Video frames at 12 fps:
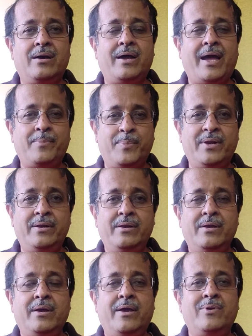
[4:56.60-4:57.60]
happen.
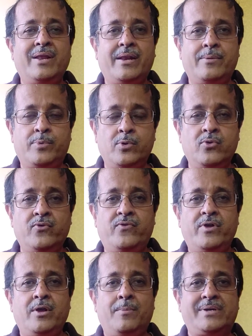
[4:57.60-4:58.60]
will get
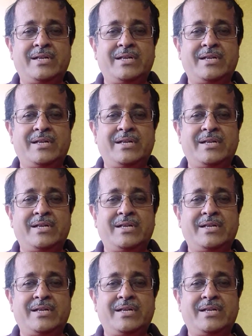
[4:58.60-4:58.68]
approved.